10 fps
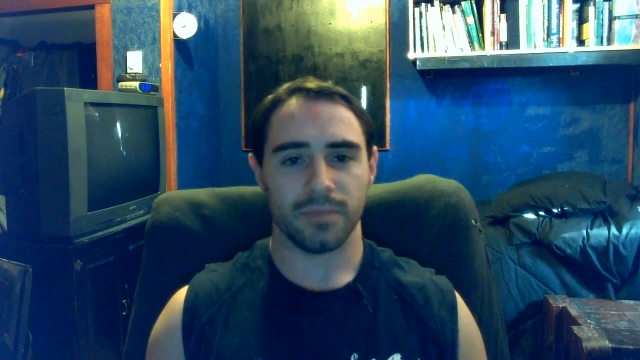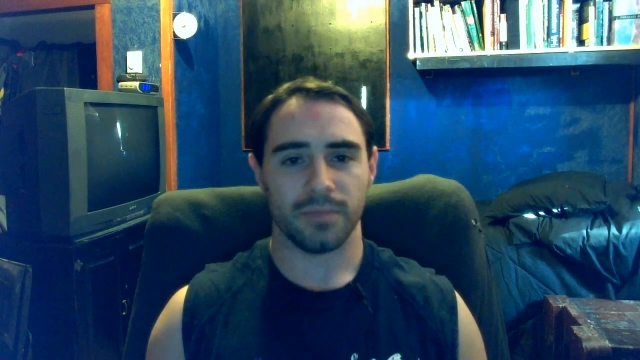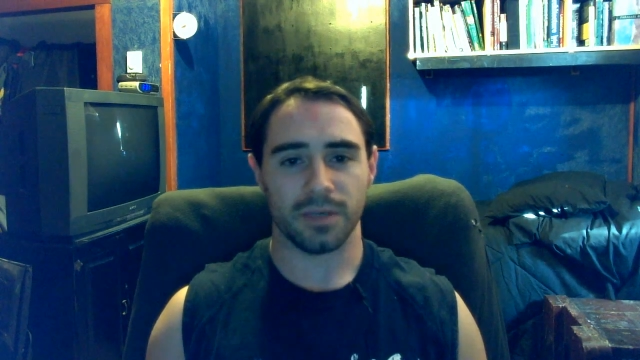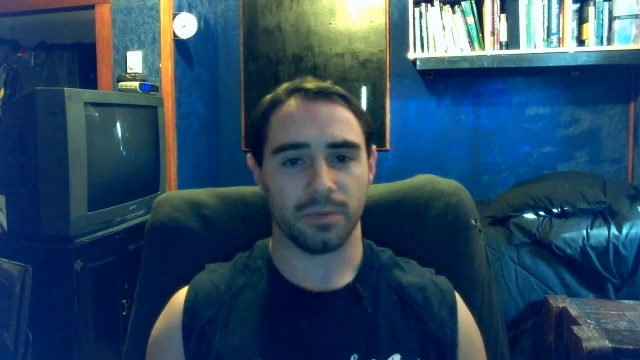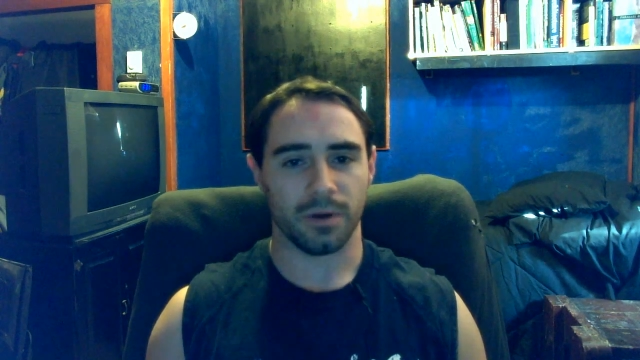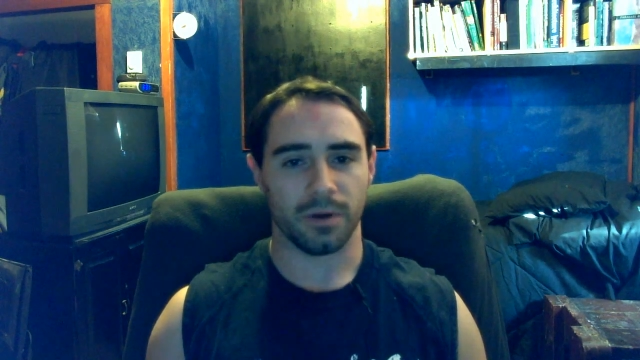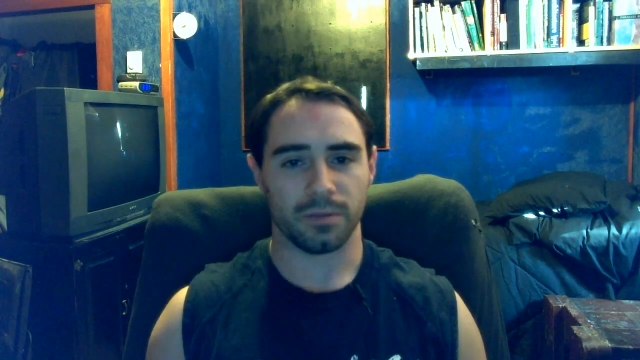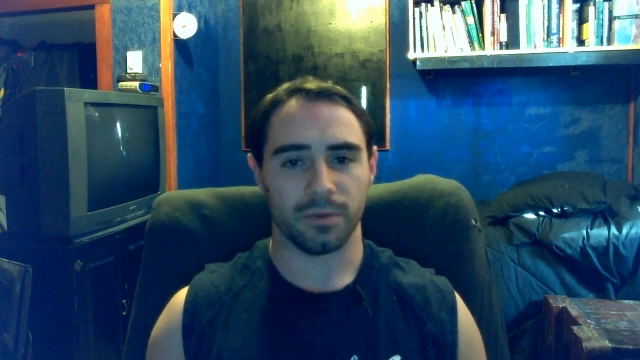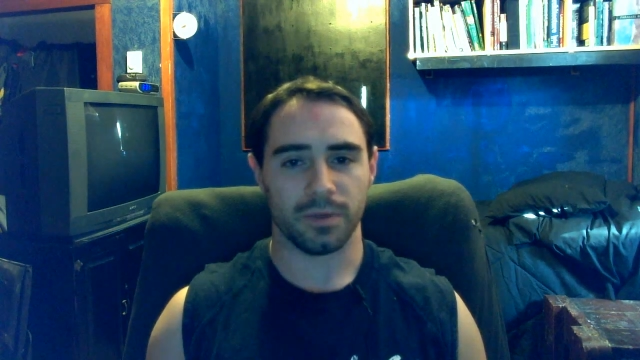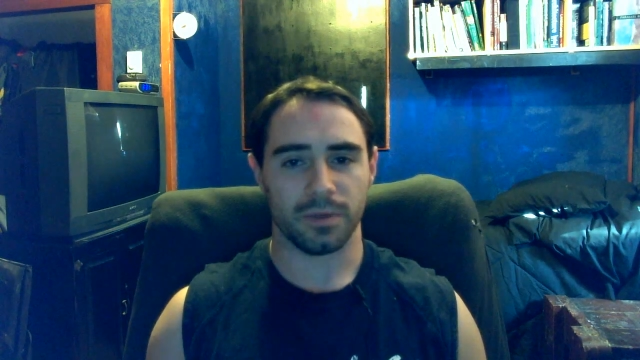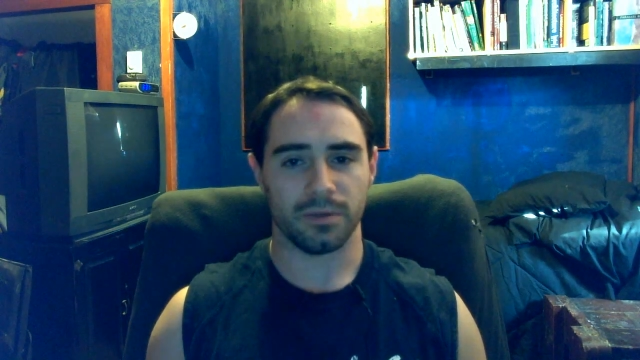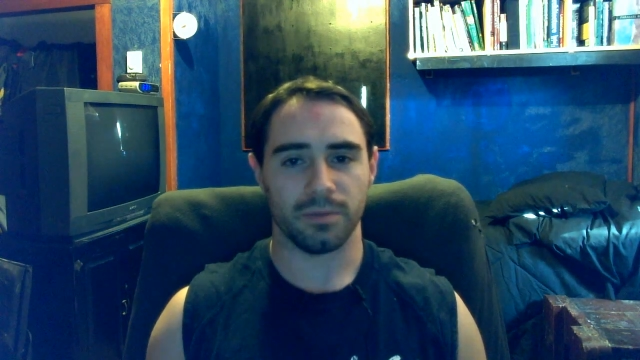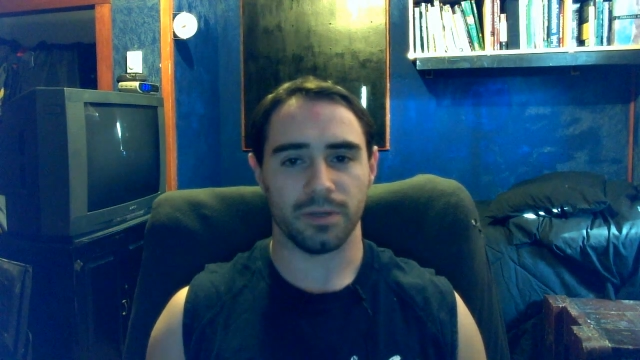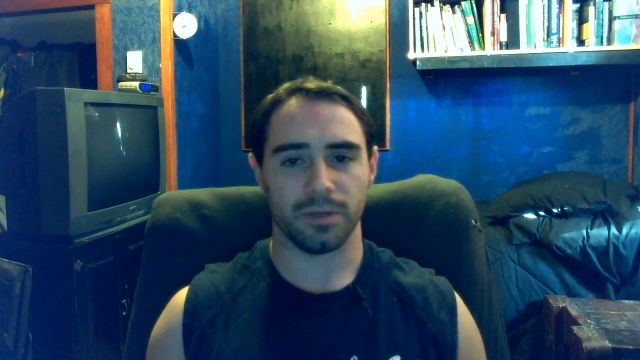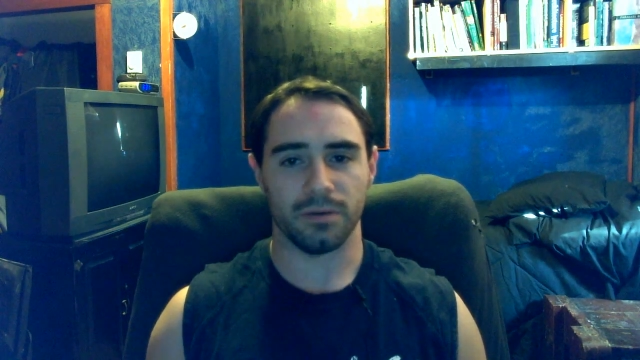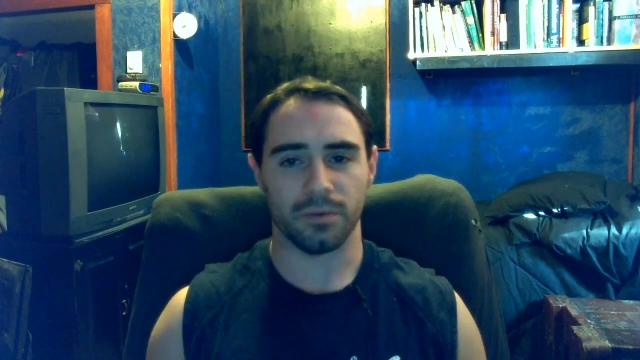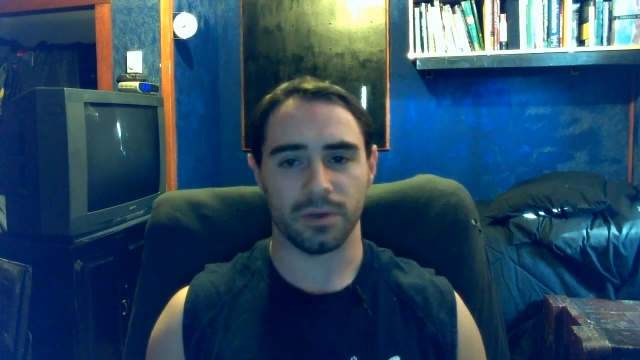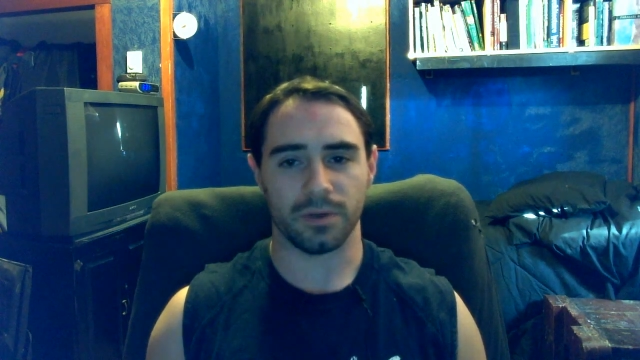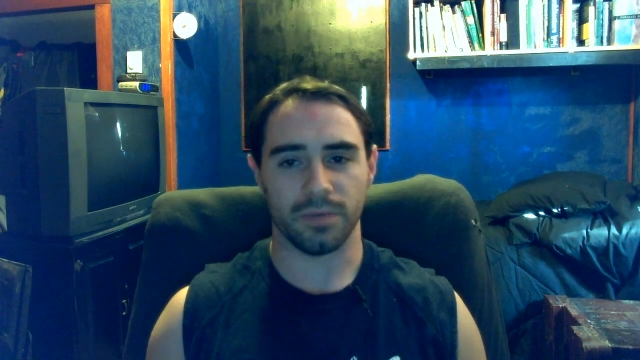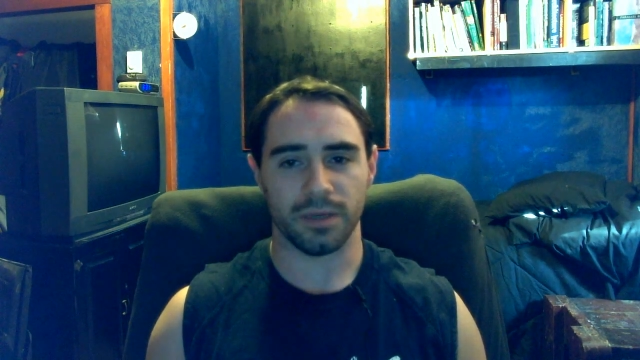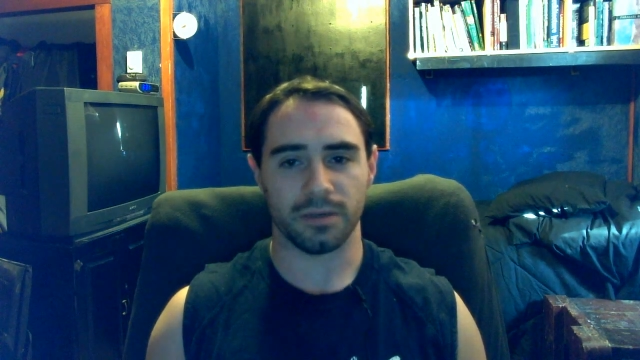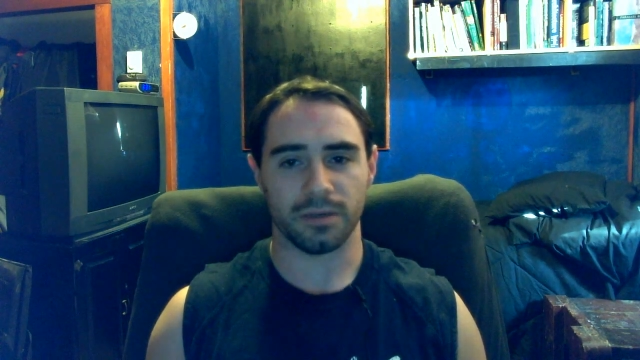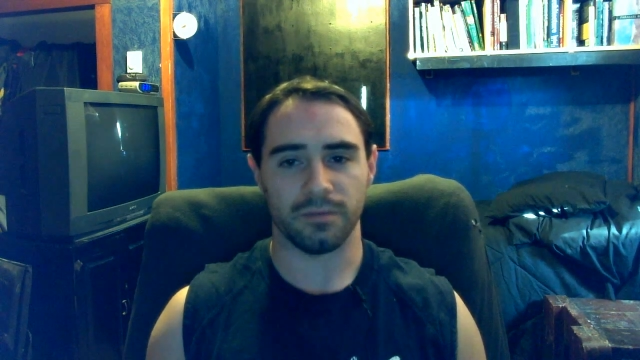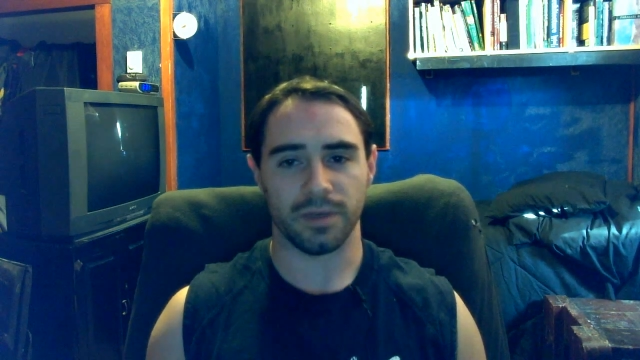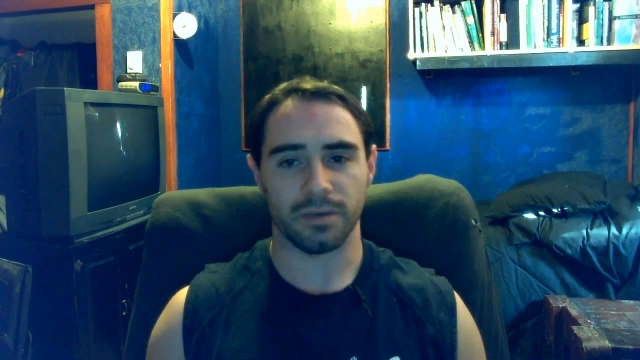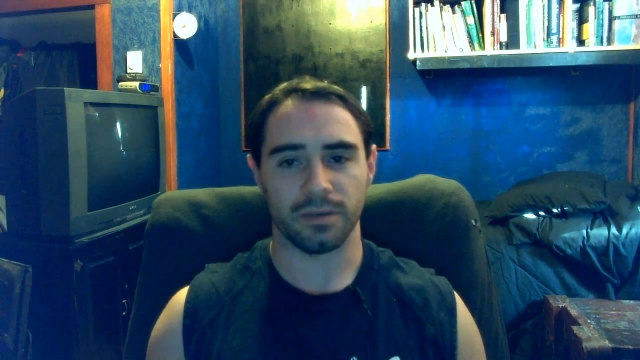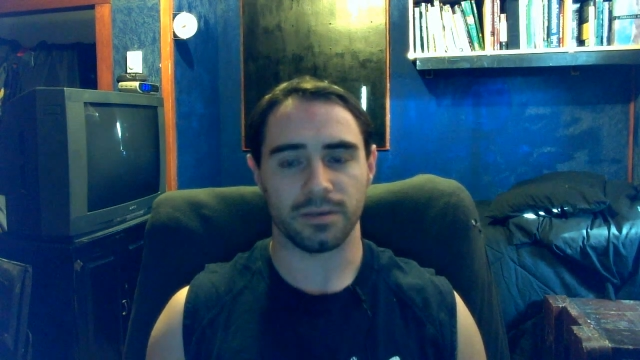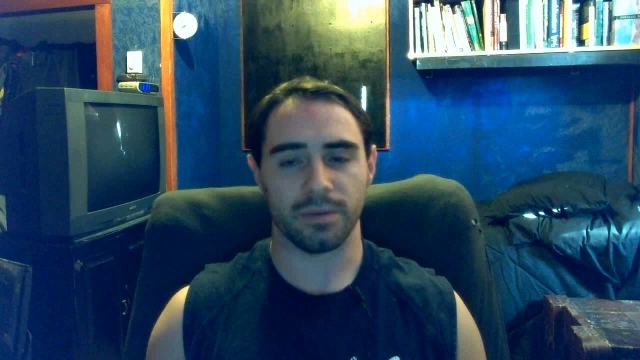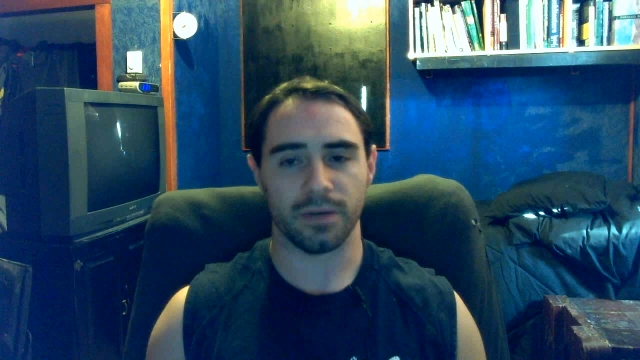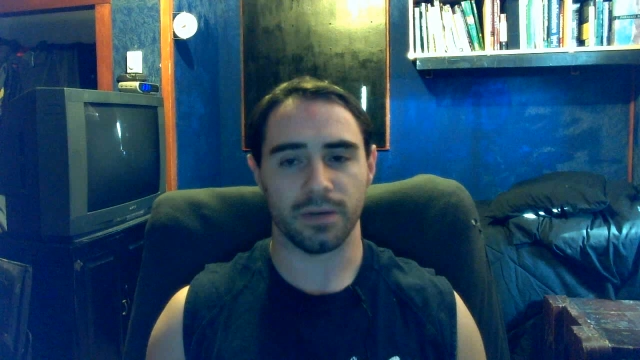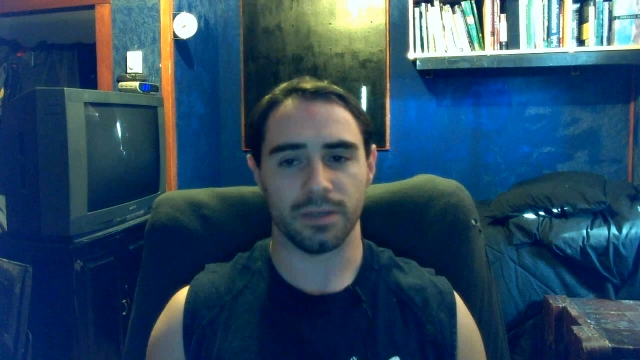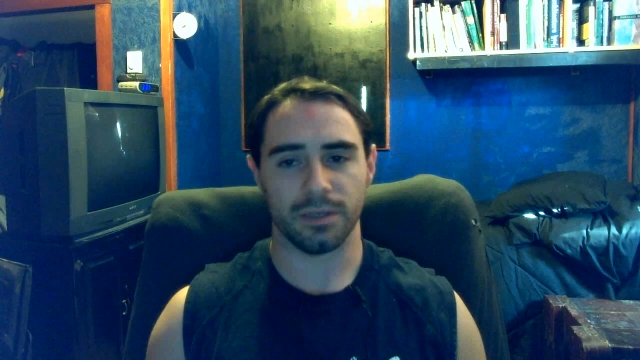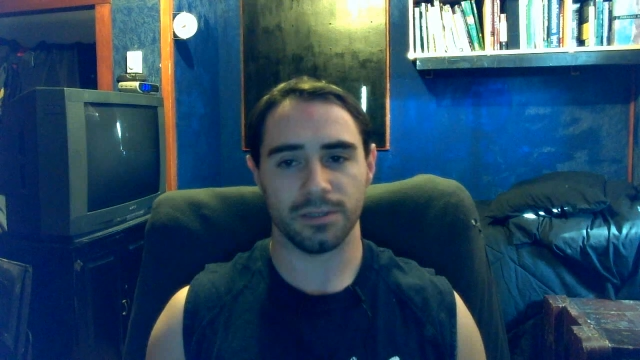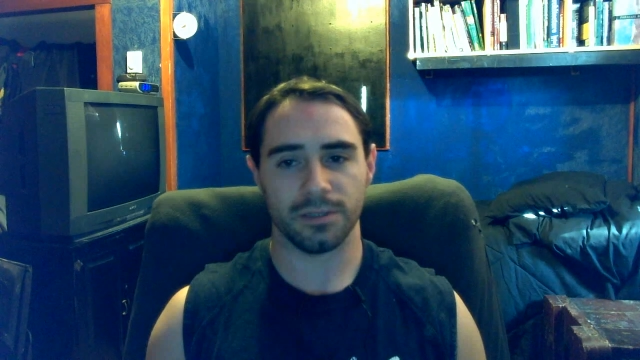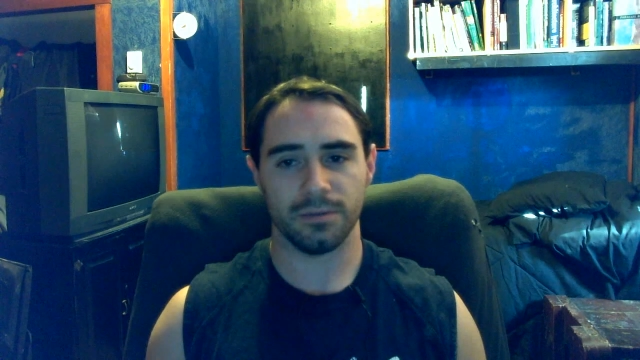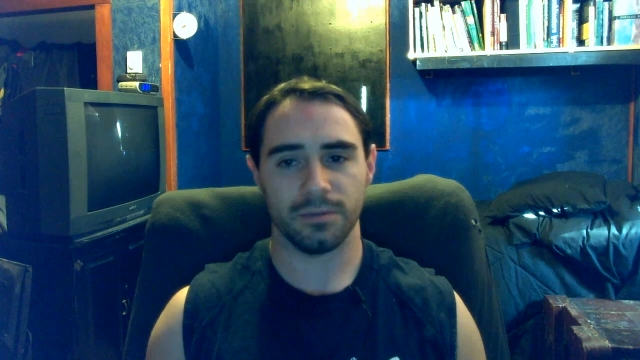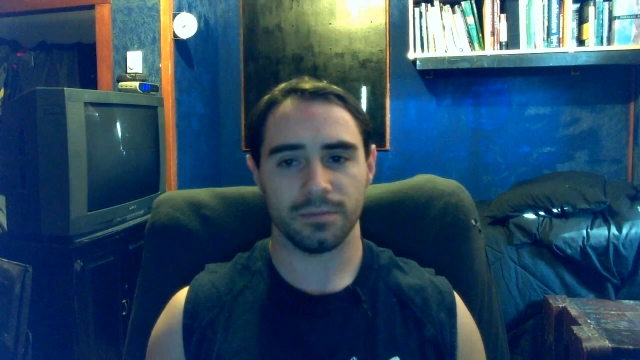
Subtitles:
is it possible that you simply don't want to be inconvenienced about the issue?